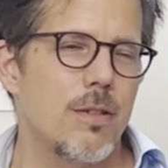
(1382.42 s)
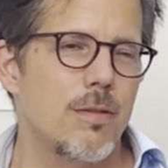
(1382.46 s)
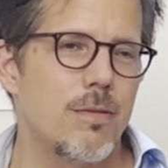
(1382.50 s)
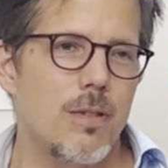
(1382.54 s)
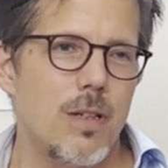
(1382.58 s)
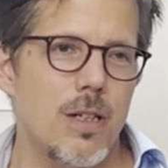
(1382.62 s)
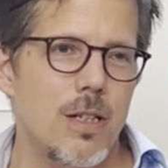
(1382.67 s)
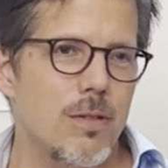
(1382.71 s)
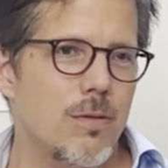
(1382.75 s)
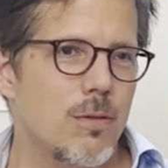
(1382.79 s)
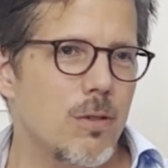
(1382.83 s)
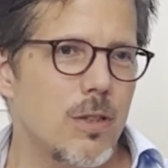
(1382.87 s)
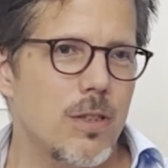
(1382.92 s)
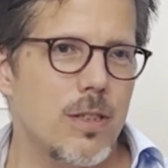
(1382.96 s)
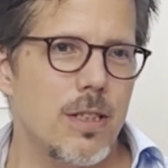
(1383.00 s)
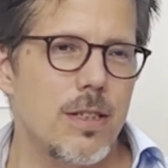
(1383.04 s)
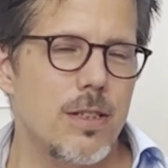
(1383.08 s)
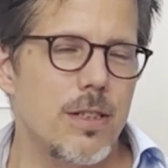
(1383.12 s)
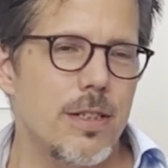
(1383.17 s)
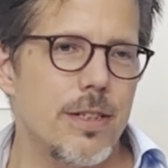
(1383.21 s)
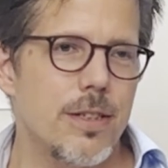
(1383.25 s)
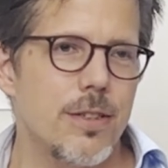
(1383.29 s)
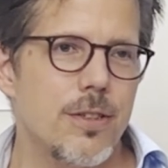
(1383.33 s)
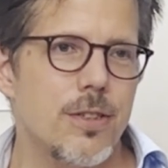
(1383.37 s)
5 or
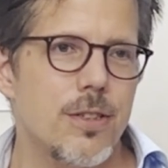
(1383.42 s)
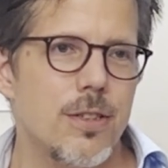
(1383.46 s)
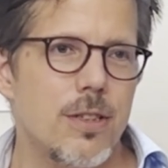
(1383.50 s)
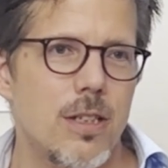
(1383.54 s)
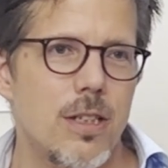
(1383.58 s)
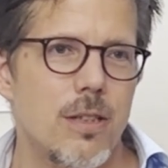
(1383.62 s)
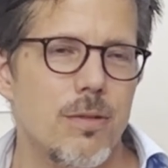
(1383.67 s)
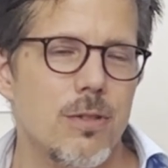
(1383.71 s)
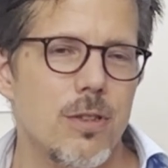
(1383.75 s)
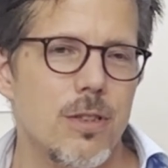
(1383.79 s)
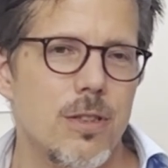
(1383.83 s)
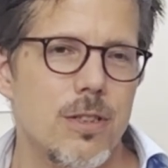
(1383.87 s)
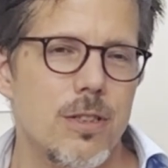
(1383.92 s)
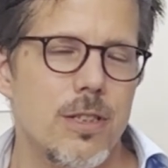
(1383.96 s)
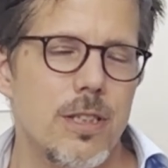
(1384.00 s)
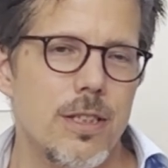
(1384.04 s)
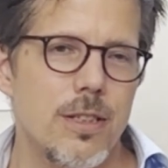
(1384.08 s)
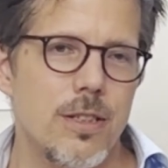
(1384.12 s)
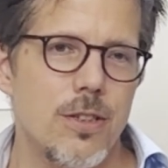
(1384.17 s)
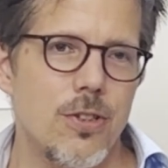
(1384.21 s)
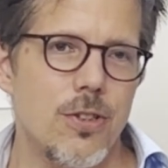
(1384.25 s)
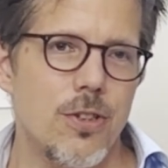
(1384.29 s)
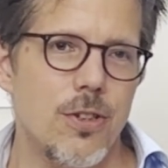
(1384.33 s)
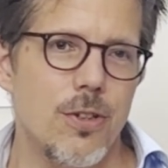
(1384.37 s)
10 years after the
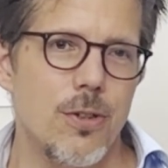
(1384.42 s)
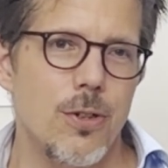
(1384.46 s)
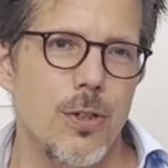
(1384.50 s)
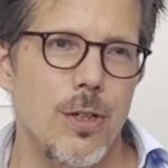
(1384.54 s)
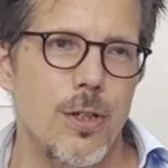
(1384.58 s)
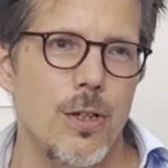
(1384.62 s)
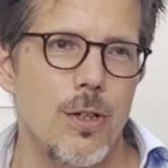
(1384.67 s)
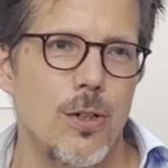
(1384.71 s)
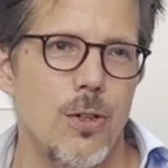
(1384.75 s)
signature,